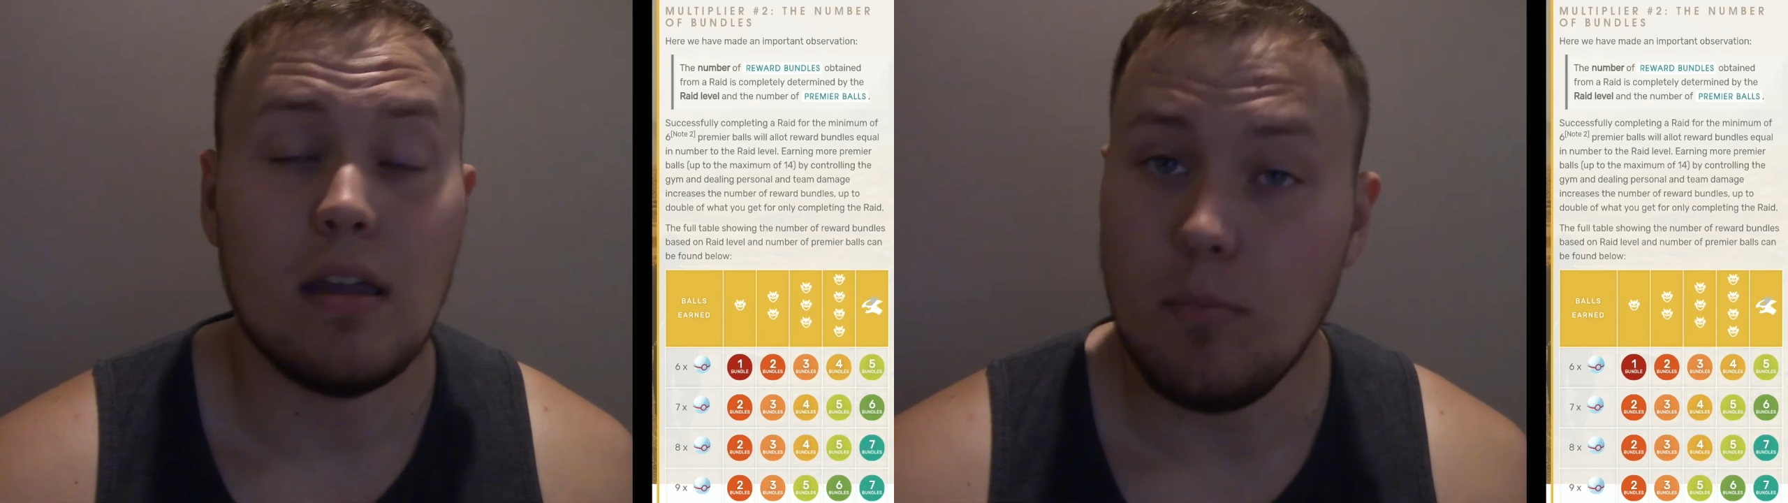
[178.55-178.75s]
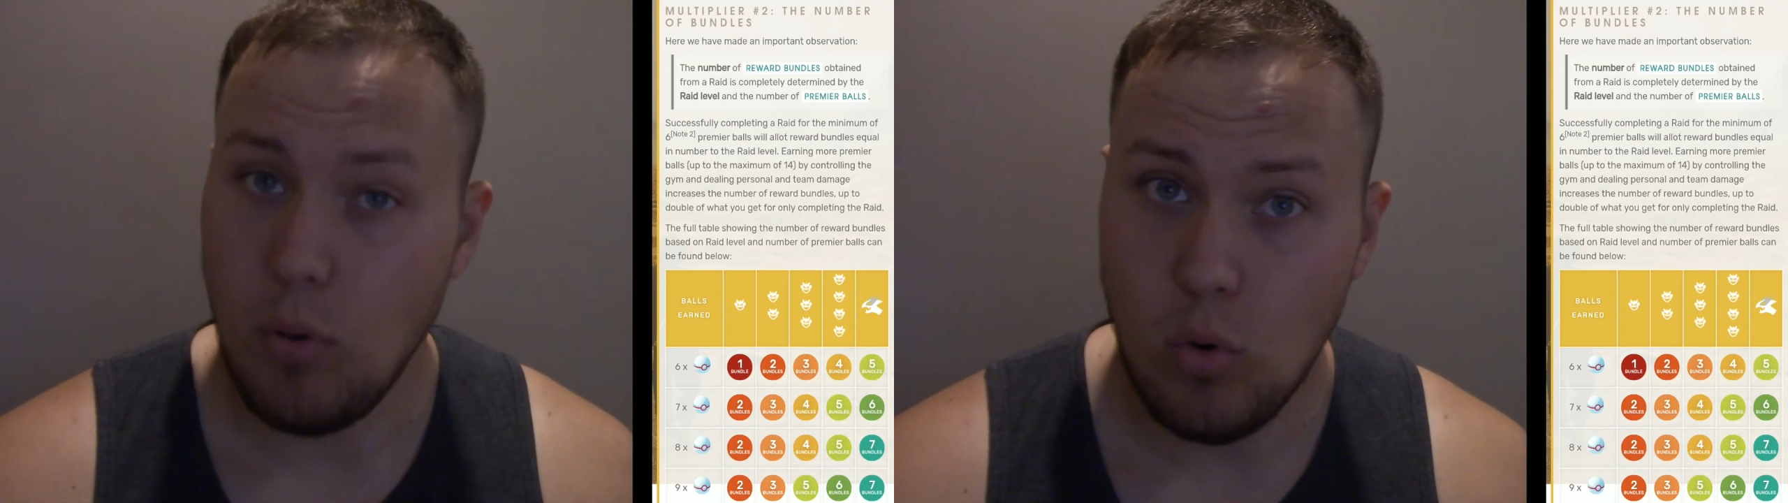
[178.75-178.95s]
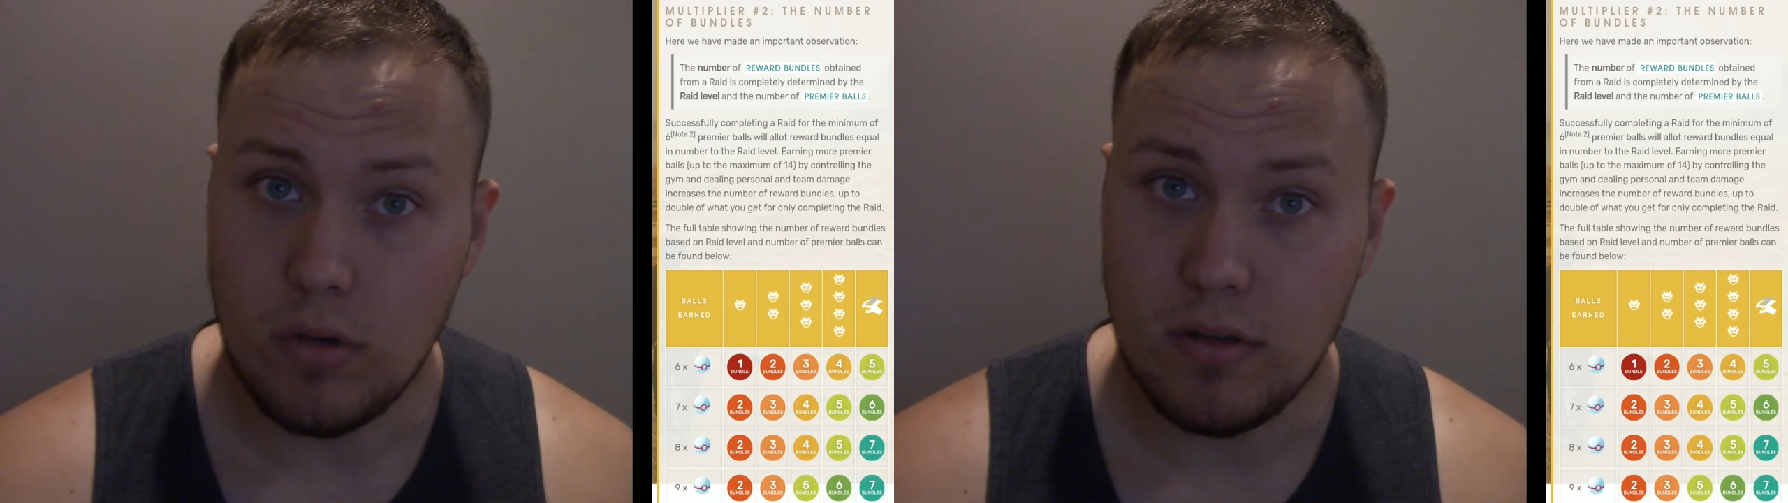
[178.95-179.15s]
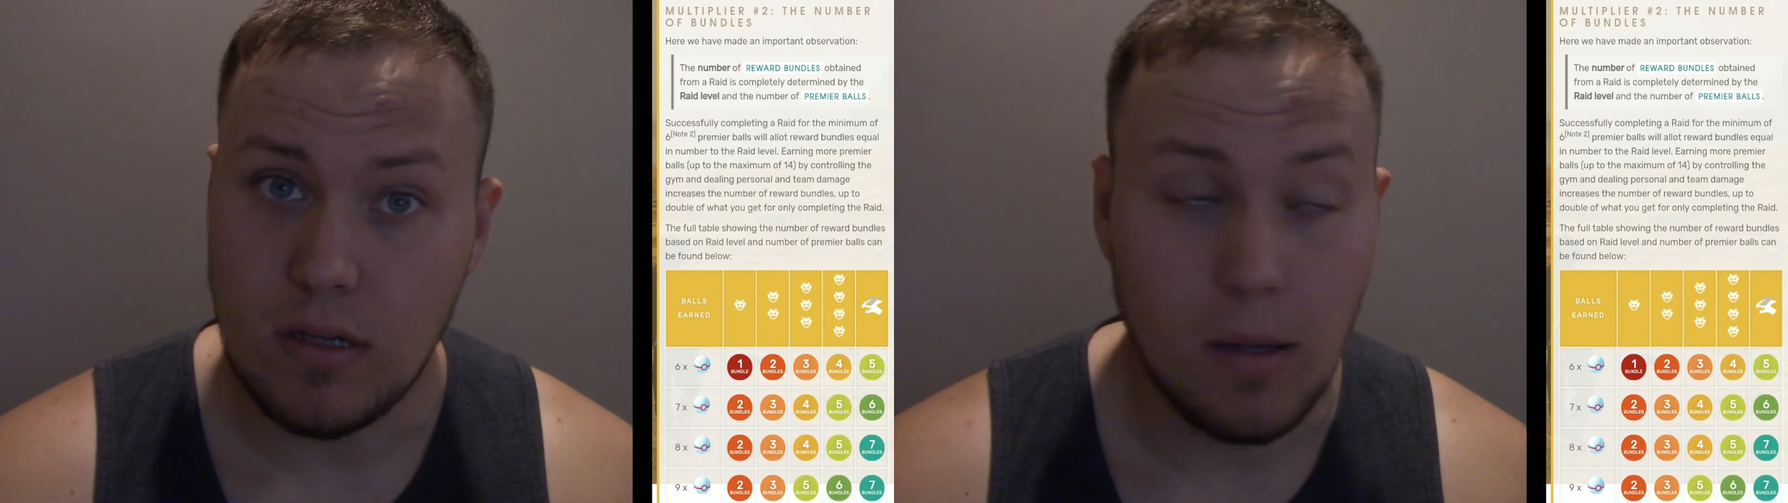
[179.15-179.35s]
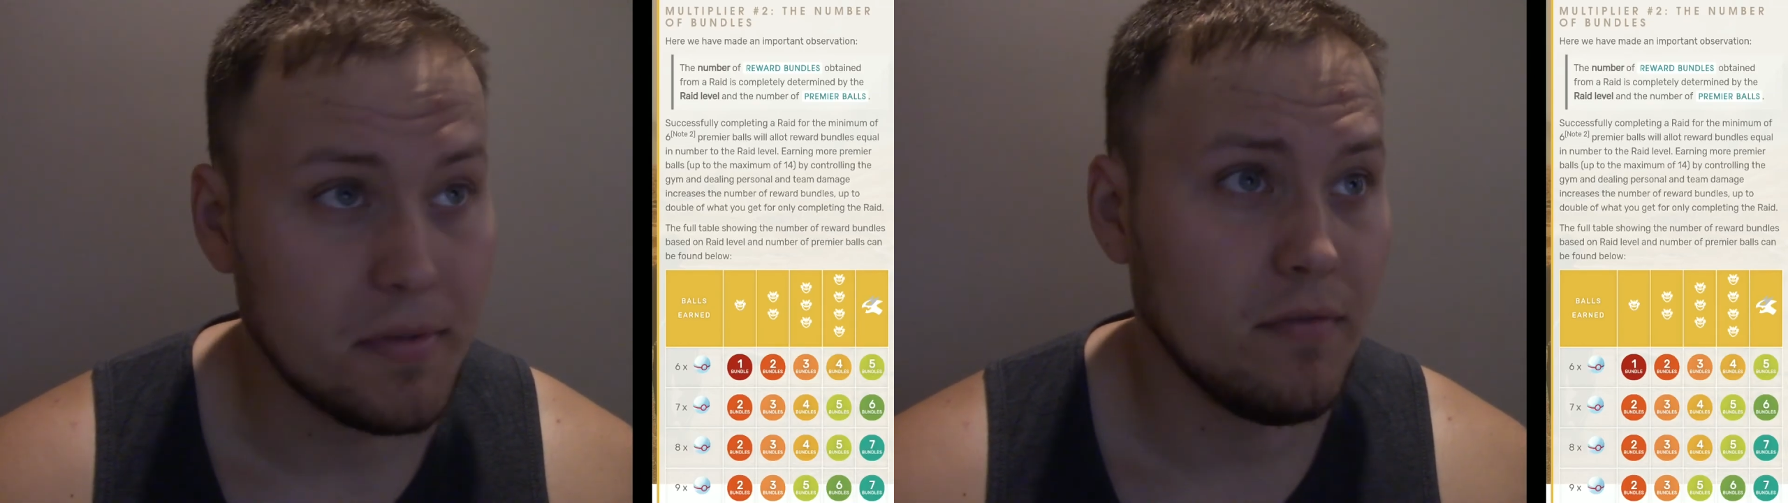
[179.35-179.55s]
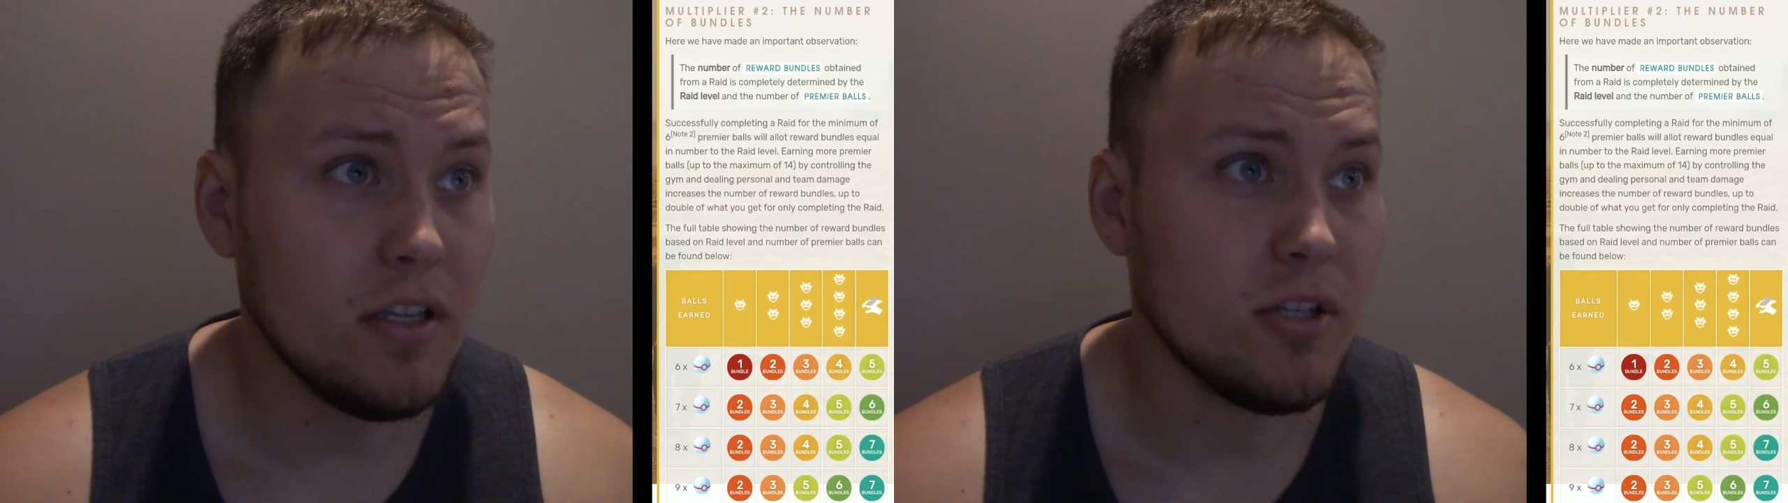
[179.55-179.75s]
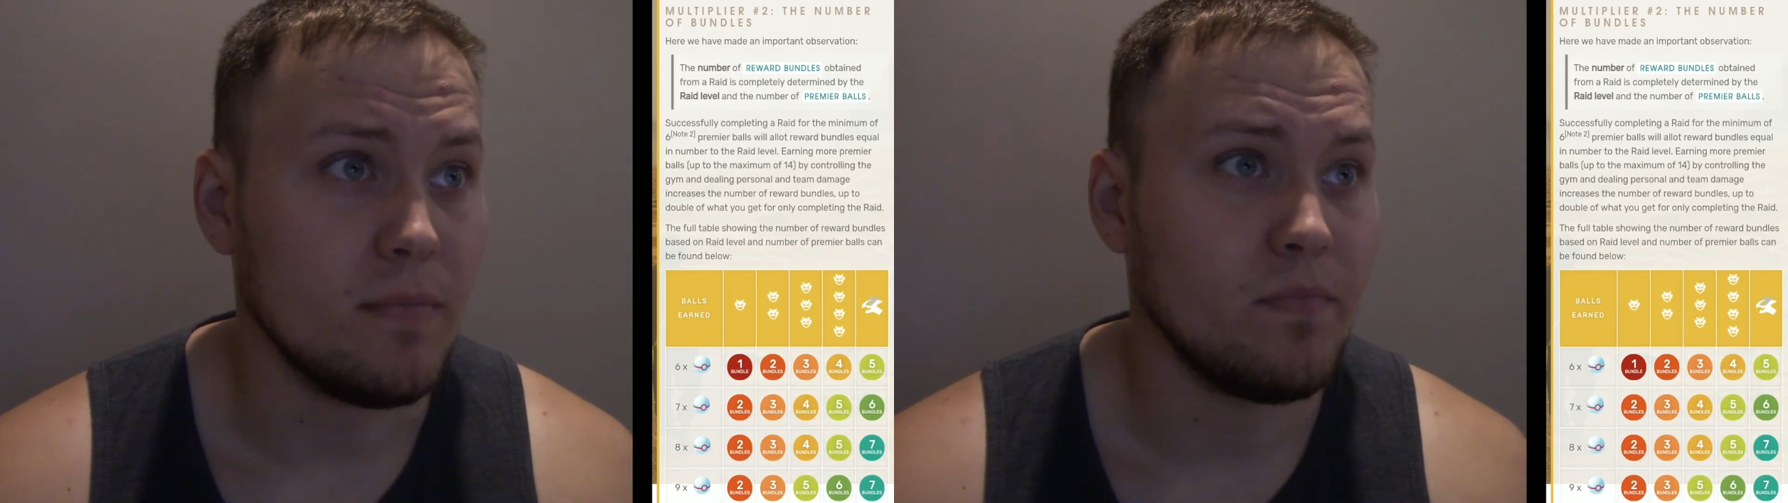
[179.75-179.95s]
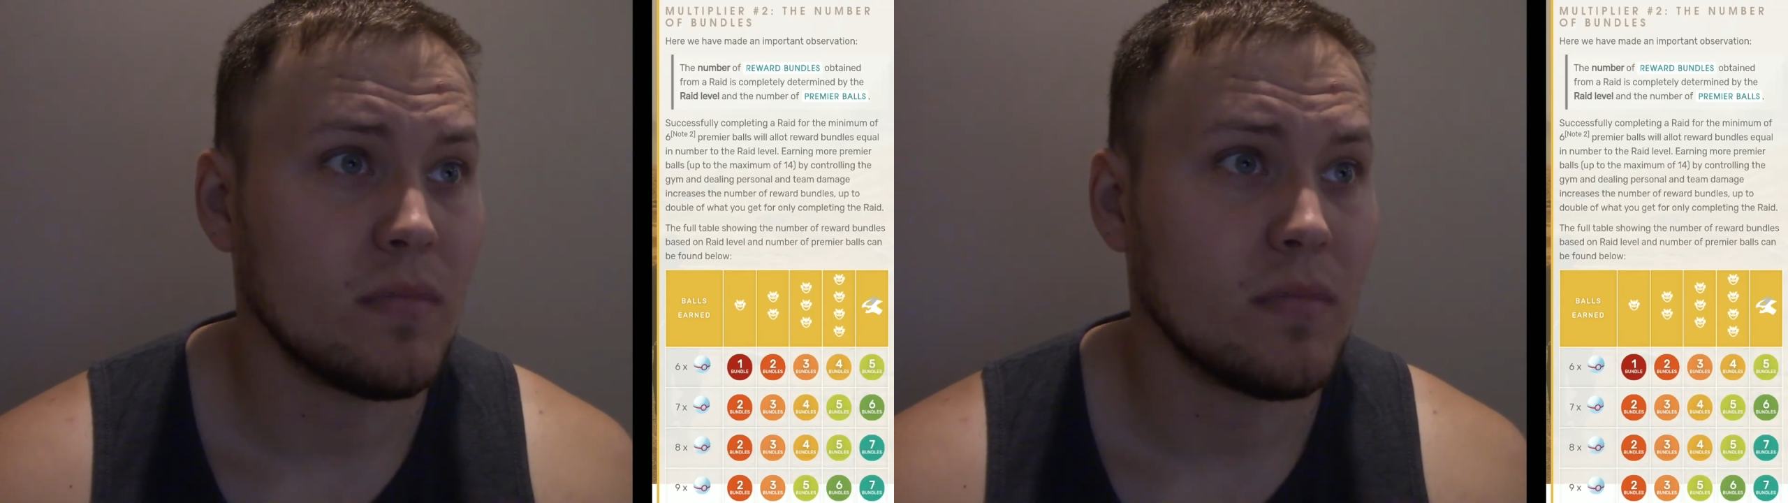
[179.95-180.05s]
important observation.